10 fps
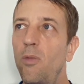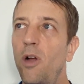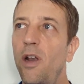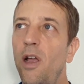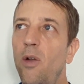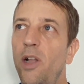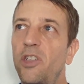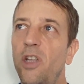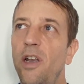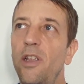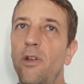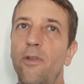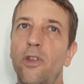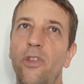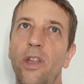Ratchathani
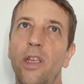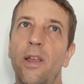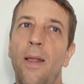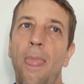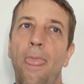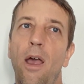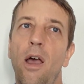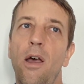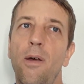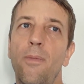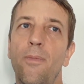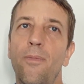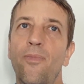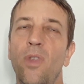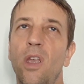University.
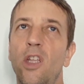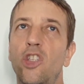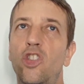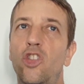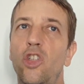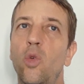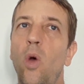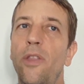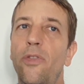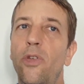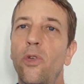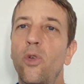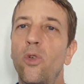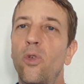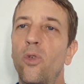Do you want
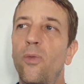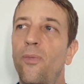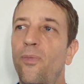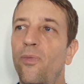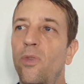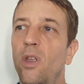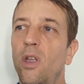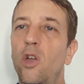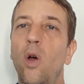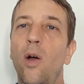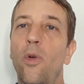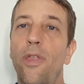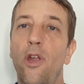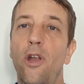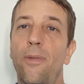to go out with
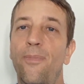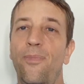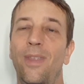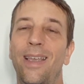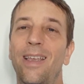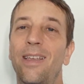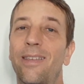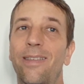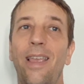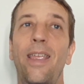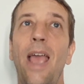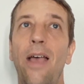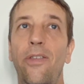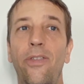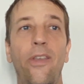her? Say
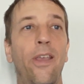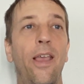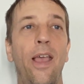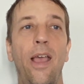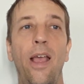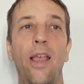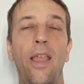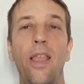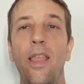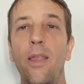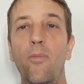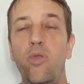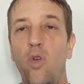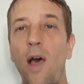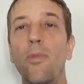yes.
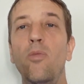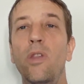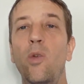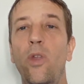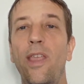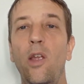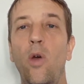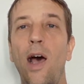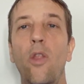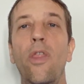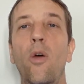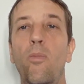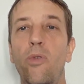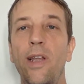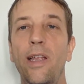Probably when they go out,
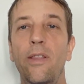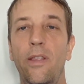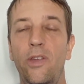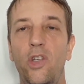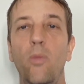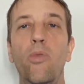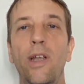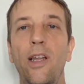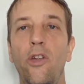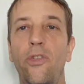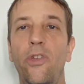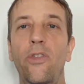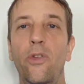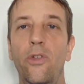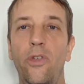she'll bring her
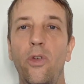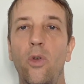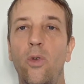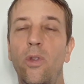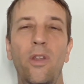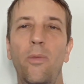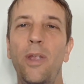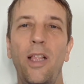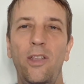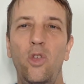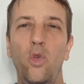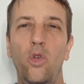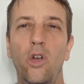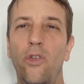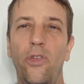sister too. It'll be like two
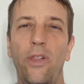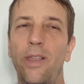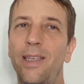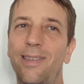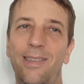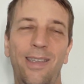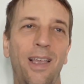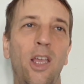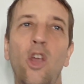girls at least.